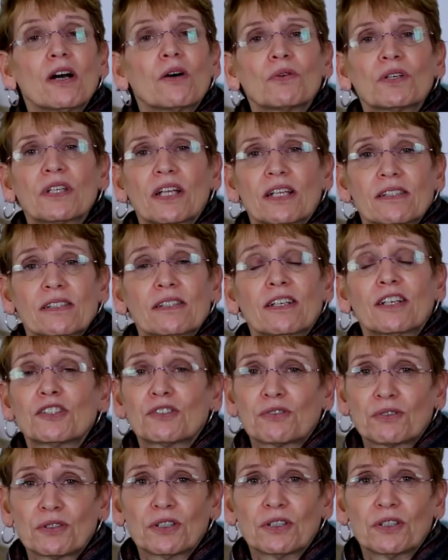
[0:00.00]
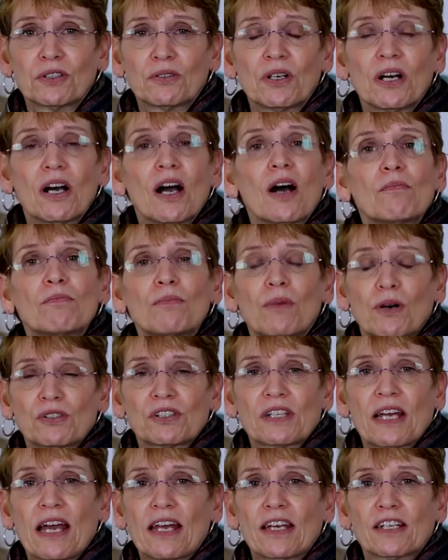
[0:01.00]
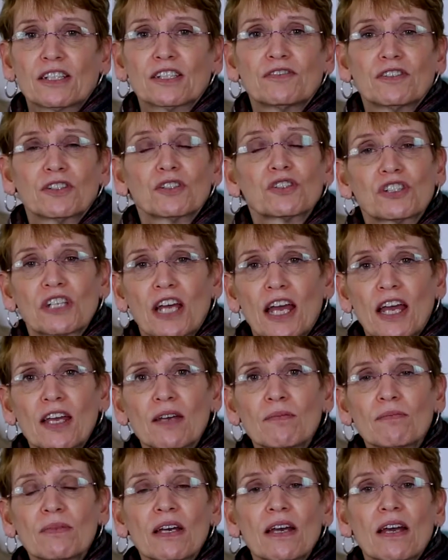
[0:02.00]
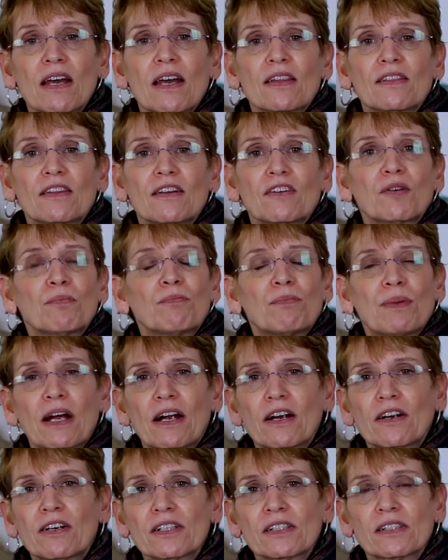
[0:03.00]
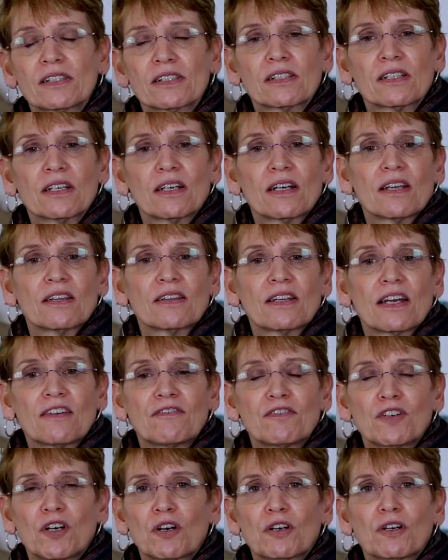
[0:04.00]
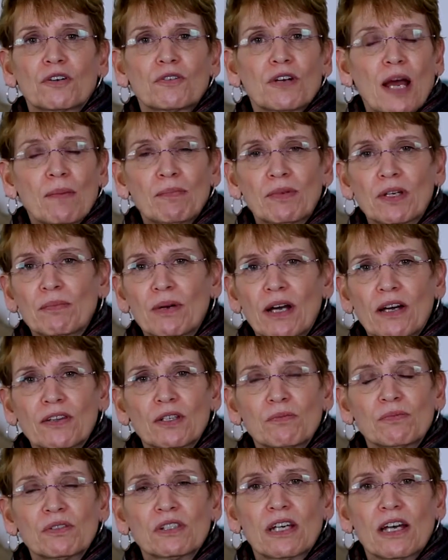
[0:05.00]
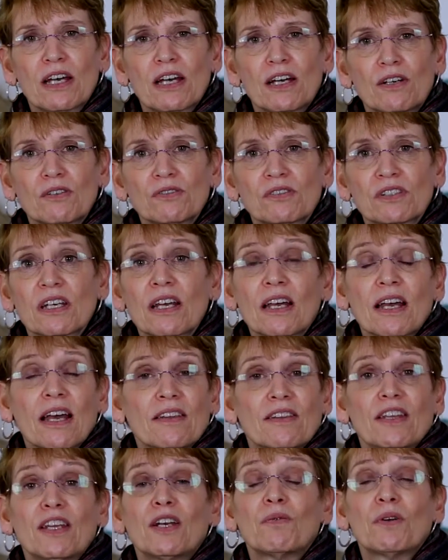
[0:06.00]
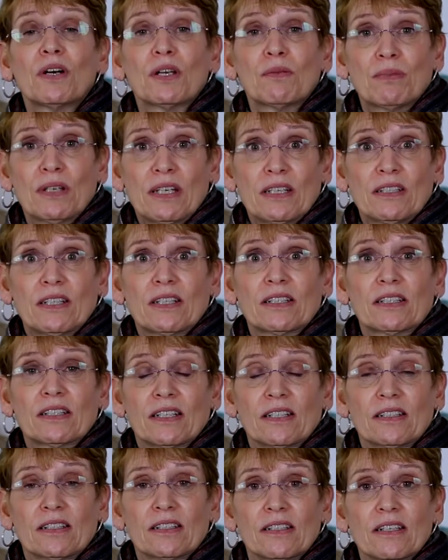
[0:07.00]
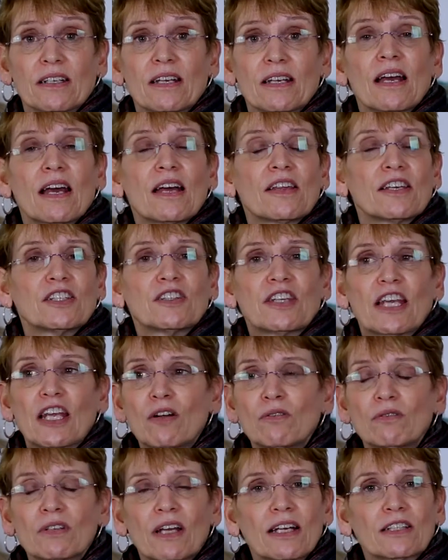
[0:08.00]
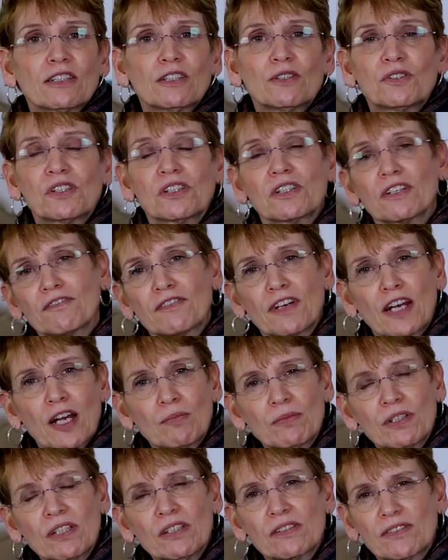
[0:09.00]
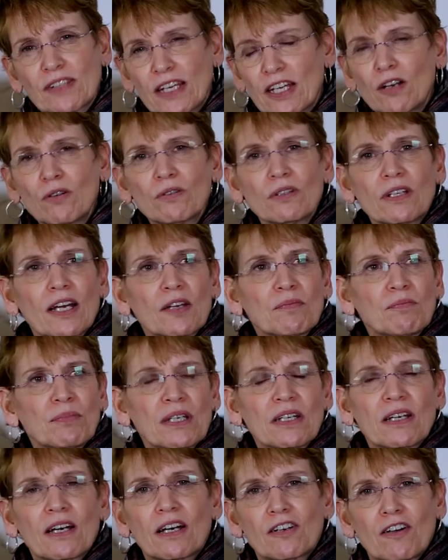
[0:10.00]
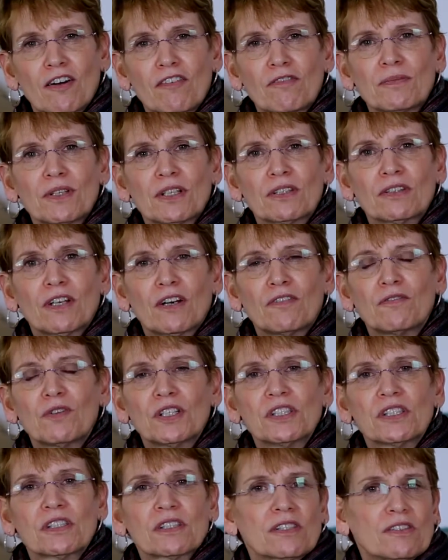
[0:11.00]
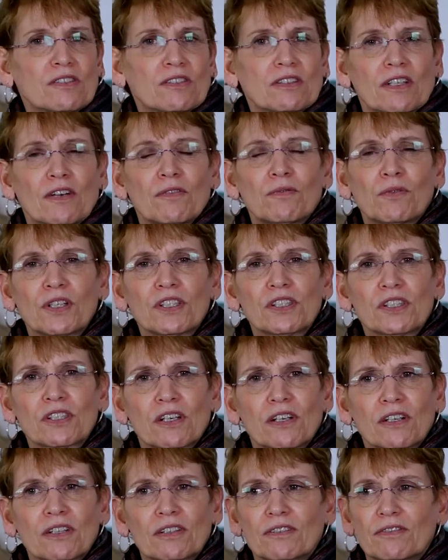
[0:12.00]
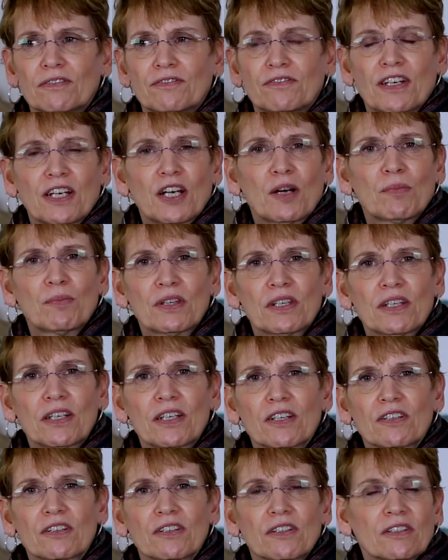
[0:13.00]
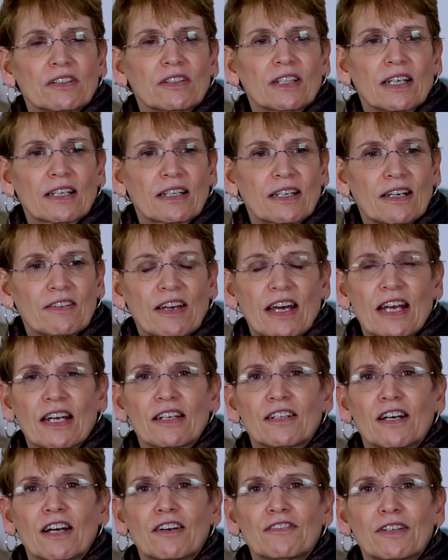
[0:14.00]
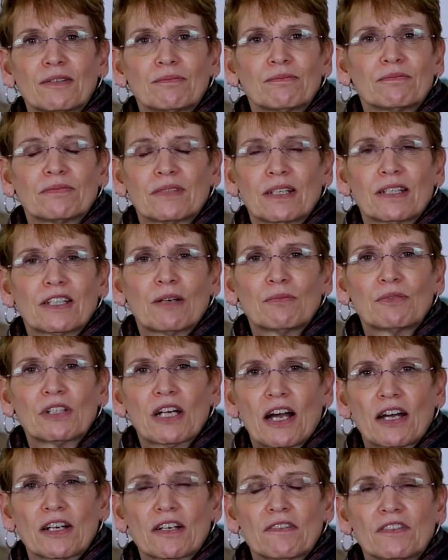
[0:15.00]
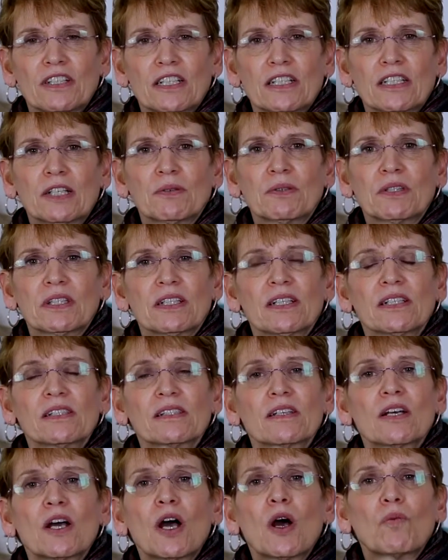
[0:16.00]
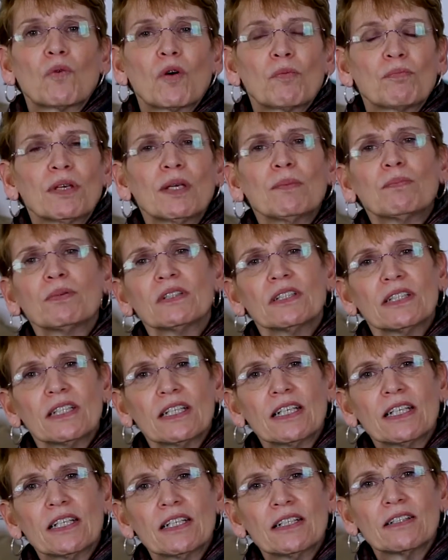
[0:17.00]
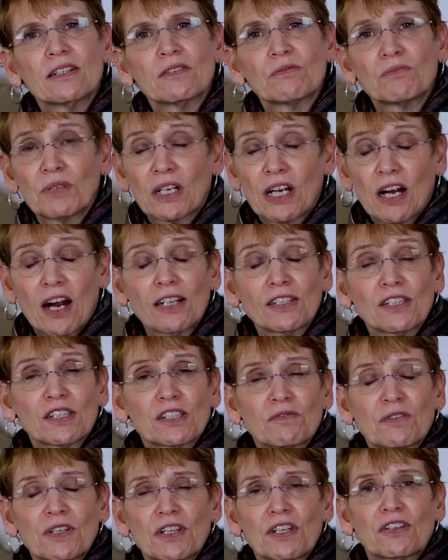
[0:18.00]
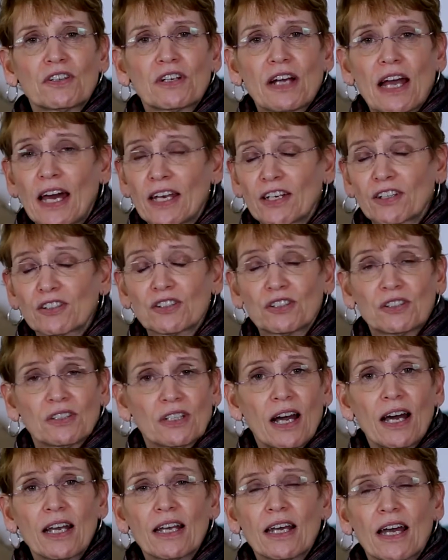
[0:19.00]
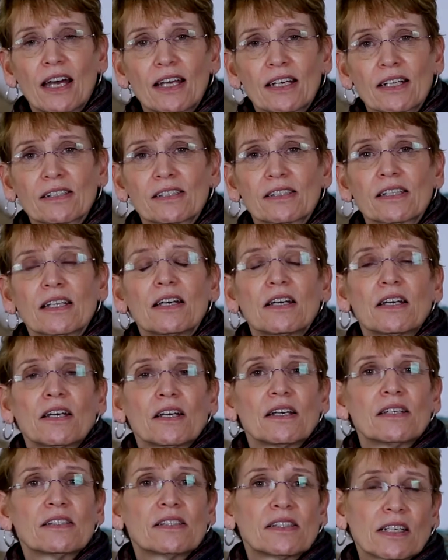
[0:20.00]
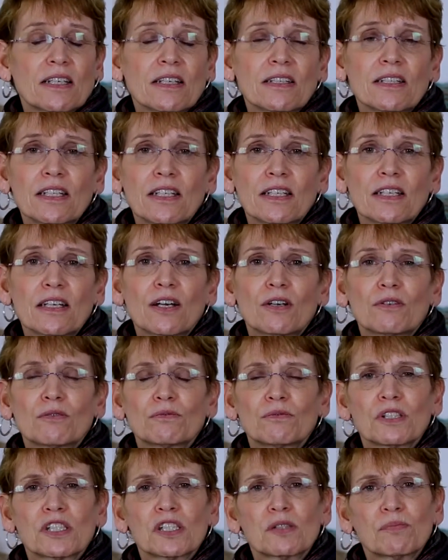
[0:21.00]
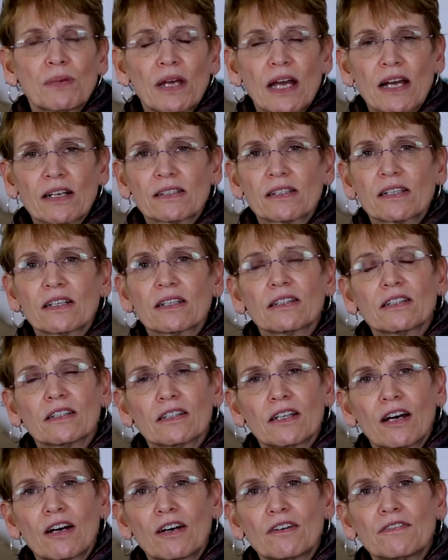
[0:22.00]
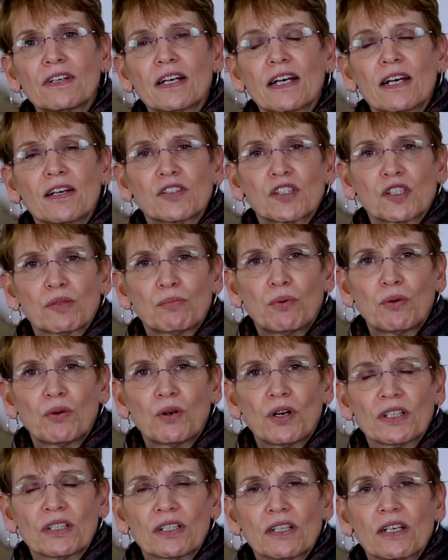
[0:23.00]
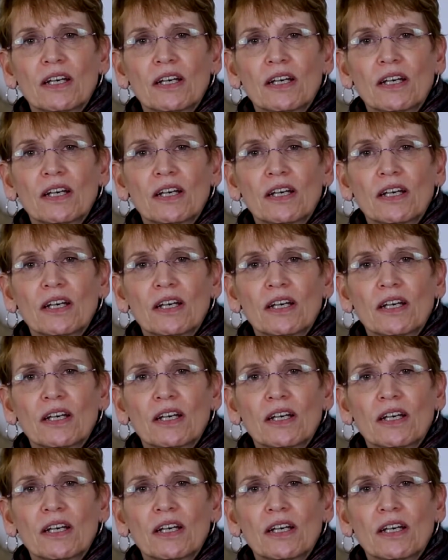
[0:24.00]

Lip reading: Well, that's not true. Most addicts feel shame, they're embarrassed, they feel crappy about themselves, and they don't want to be addicted. They don't like losing their families. They don't like being cut off from their loved ones because their loved ones are fed up with it, or they're like, I've had enough, I'm tired of dealing with this. What people need, regardless of whether they're addicts or not addicts, is dignity, respect, love, and support.